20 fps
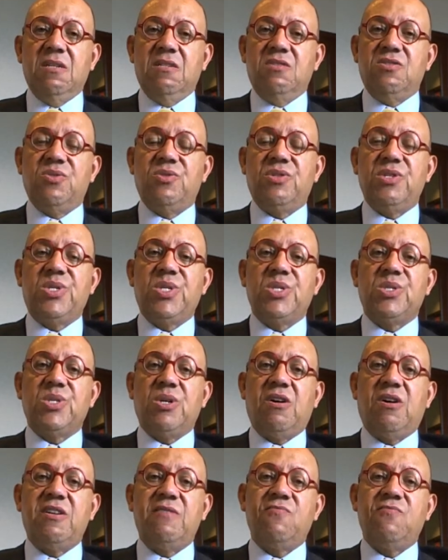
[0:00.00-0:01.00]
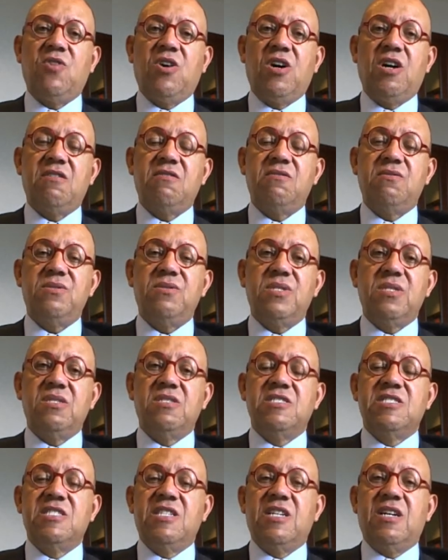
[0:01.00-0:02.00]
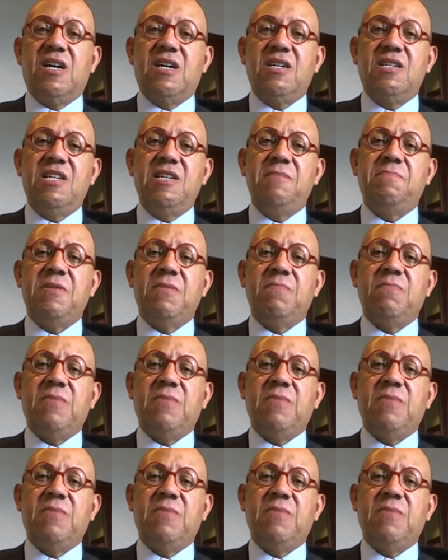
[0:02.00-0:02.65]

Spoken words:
So this is Arnie Waters. Keep in